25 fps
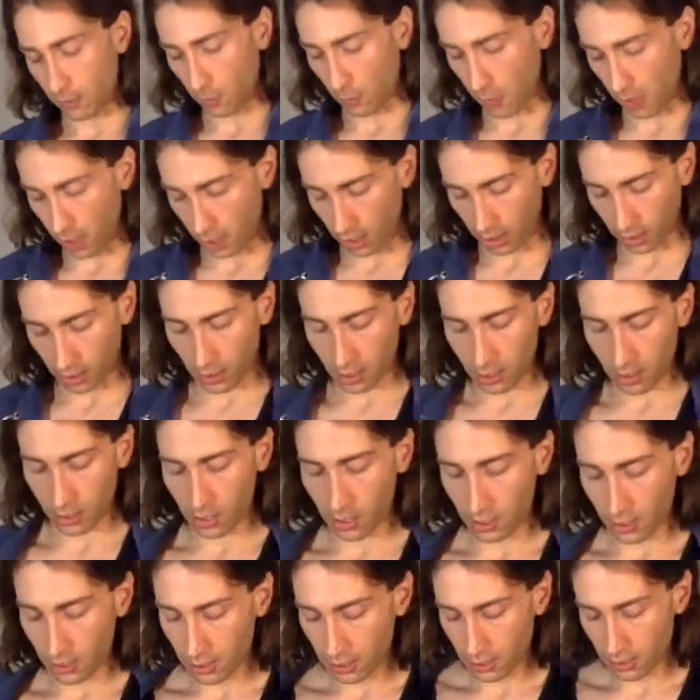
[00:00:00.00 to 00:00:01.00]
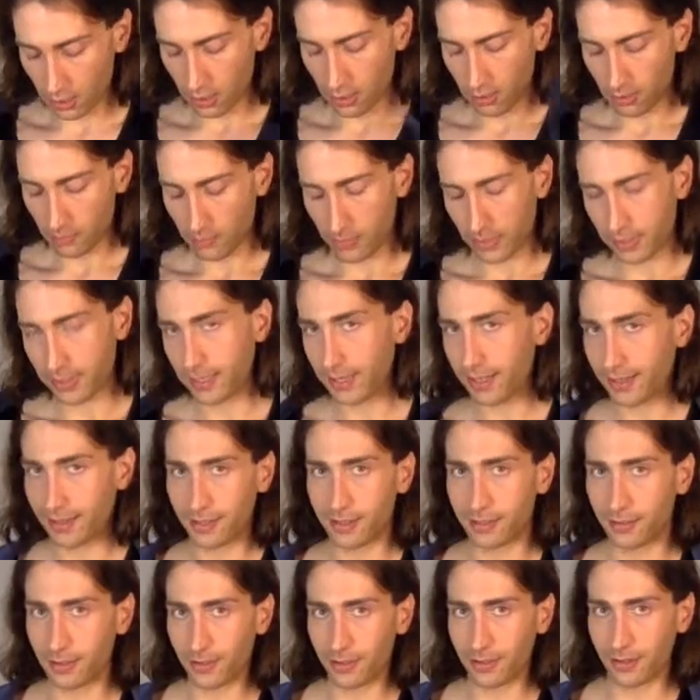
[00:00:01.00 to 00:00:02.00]
one. But then it
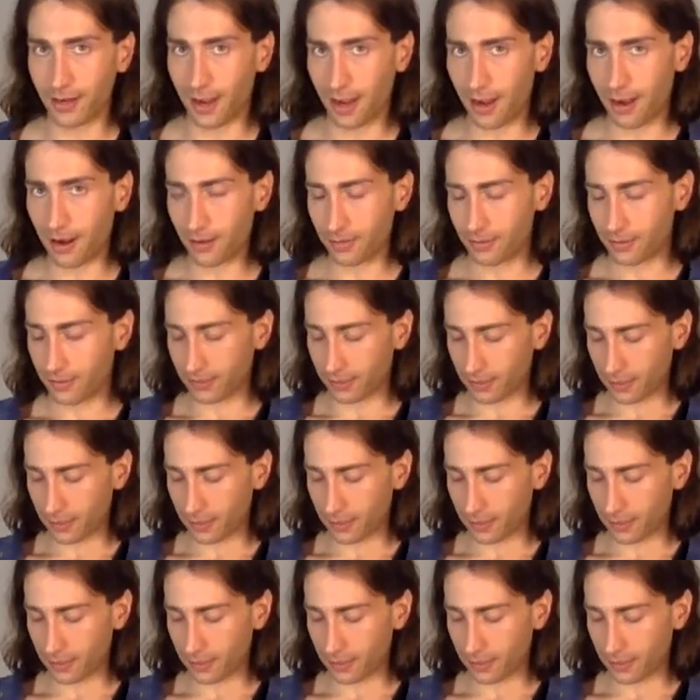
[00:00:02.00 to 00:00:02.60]
turned out,